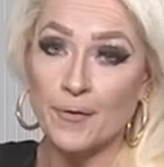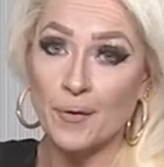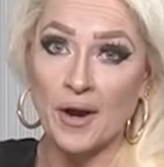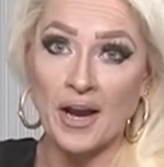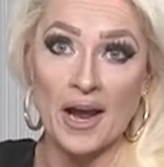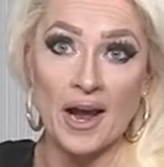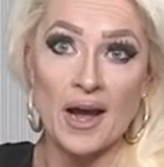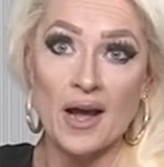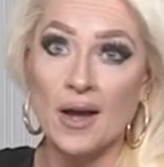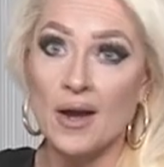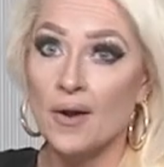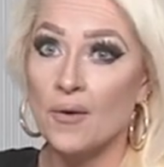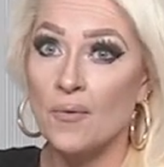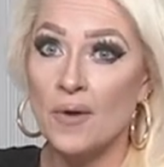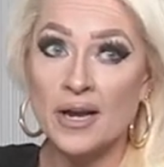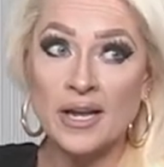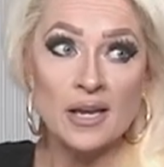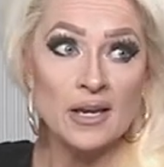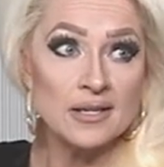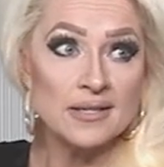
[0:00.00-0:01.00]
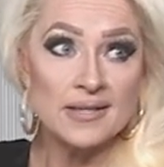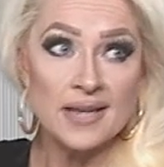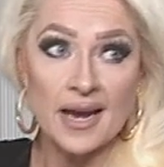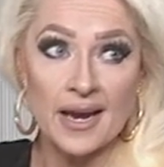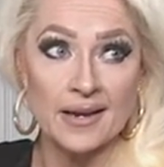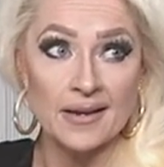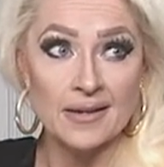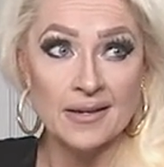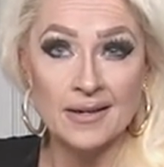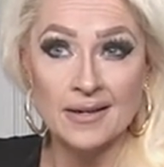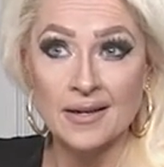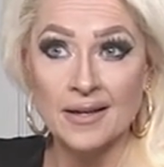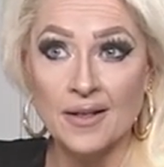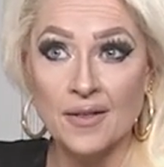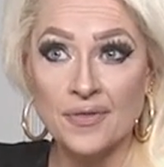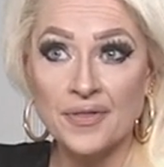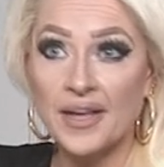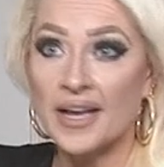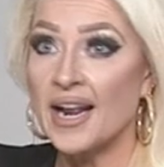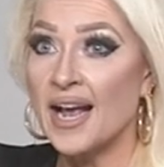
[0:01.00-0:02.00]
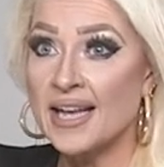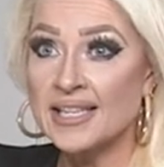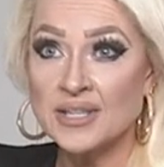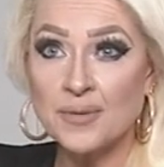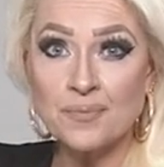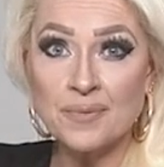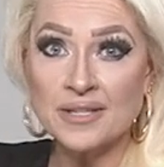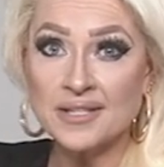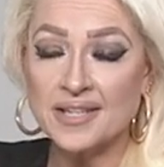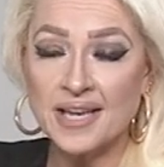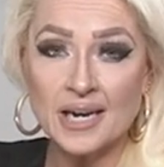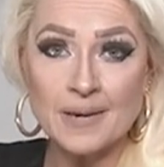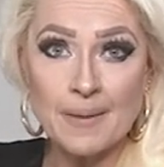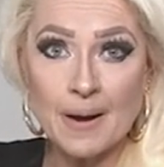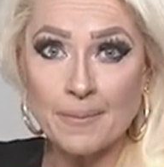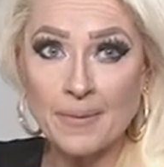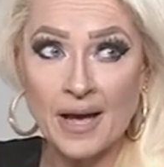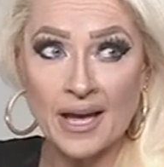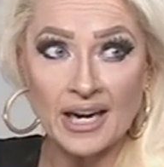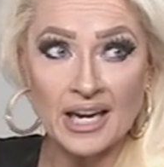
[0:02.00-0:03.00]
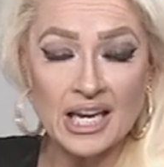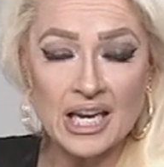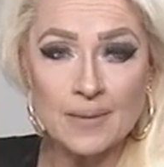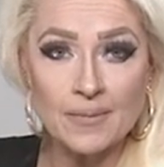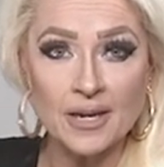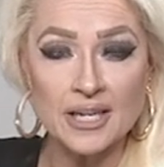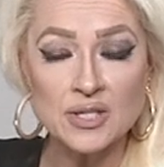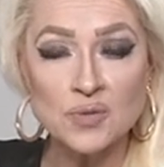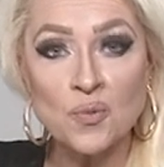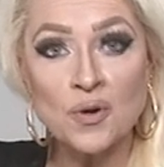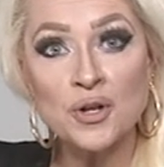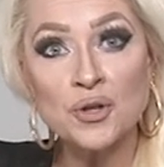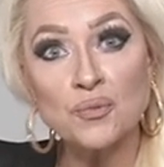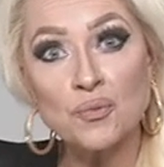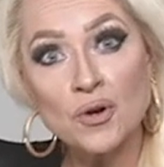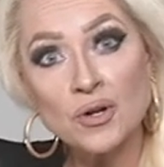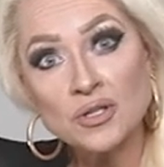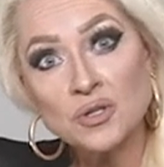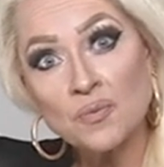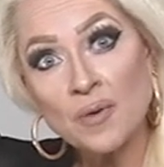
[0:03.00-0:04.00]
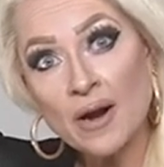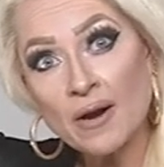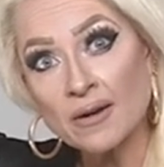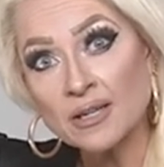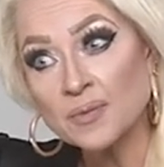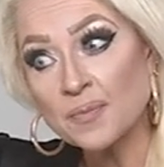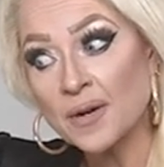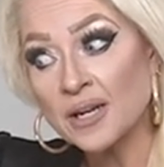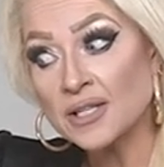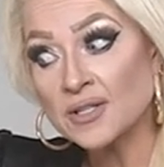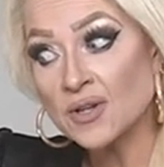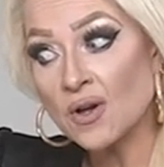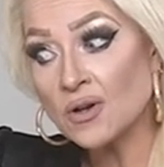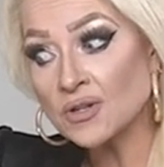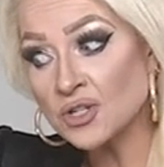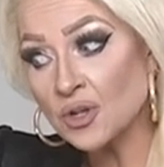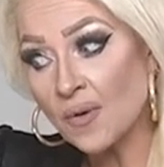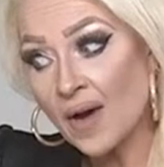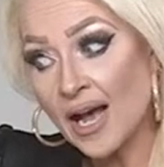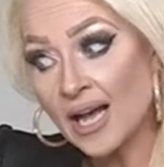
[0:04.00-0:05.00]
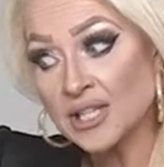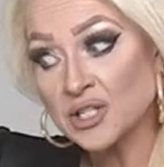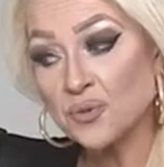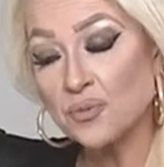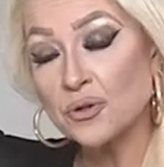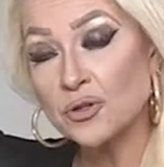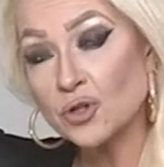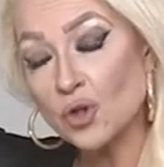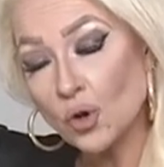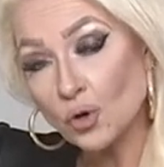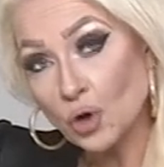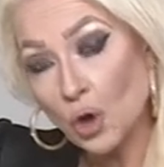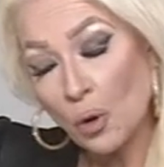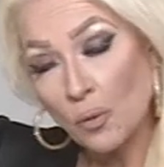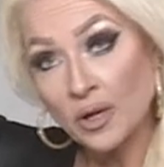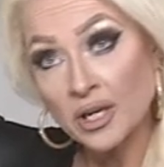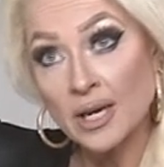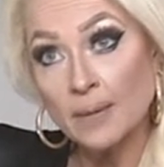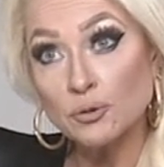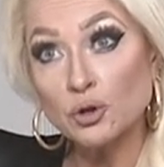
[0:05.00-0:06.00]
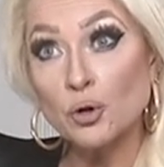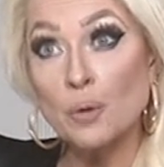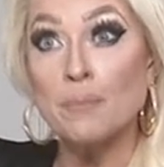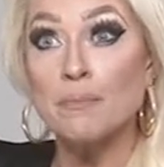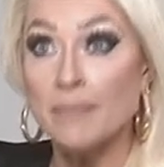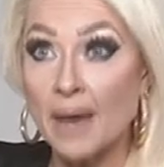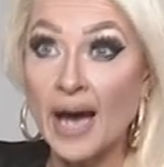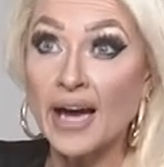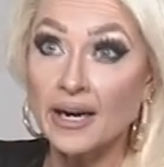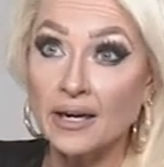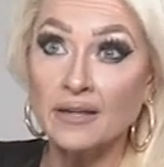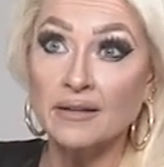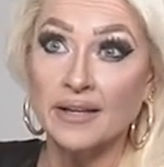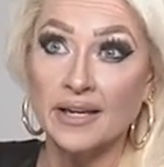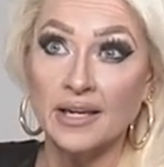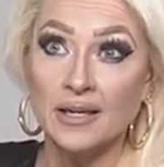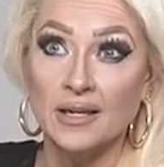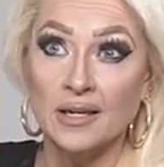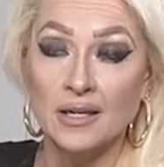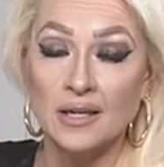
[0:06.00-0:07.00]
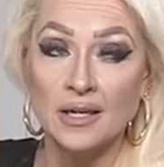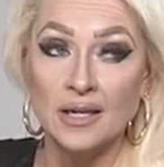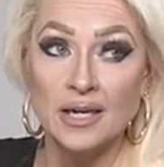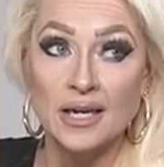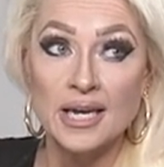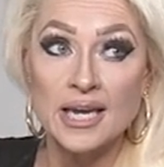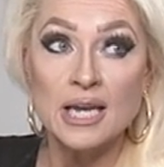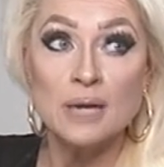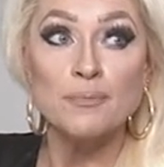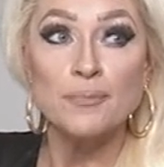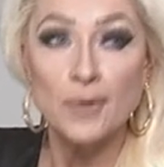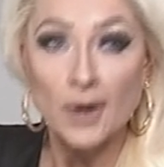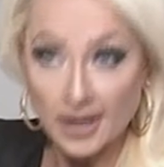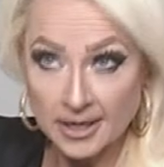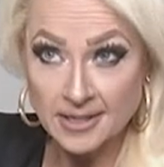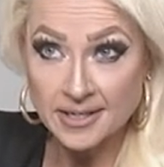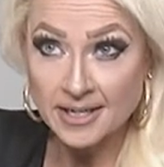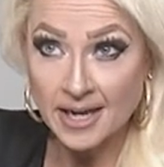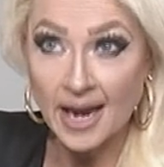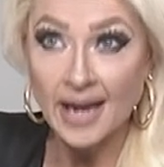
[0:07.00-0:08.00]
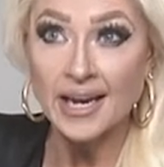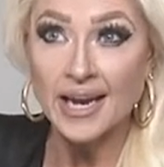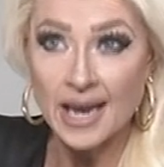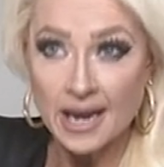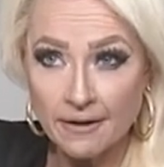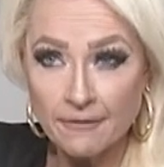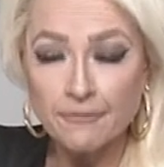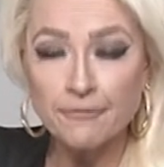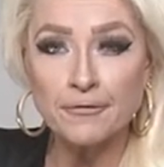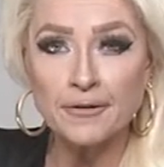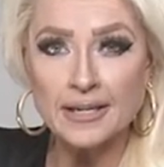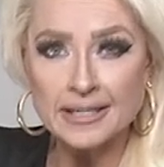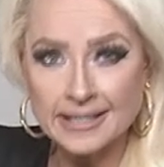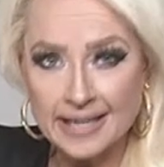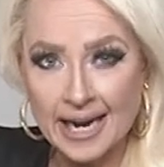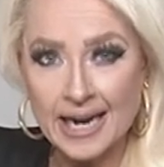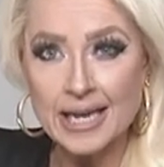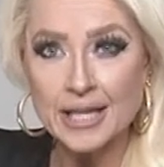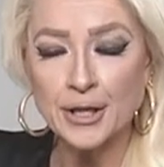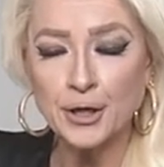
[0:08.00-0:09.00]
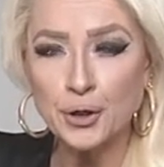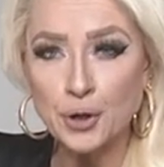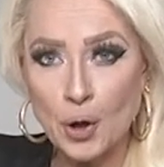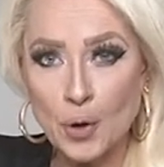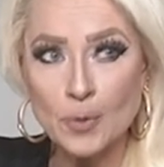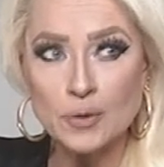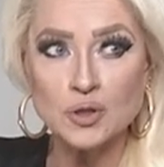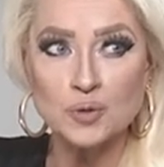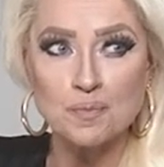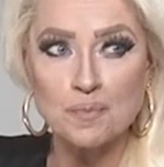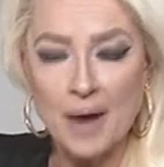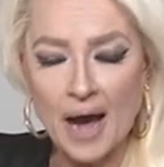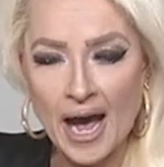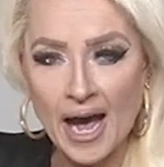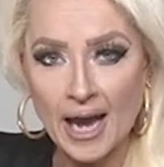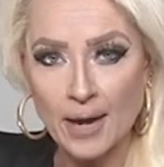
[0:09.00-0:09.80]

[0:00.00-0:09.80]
you. What can you say? That hasn't been said about Paraíba. It's one of the world's rarest, but it's also, as a result, going up dramatically in price tag. Every day that goes by,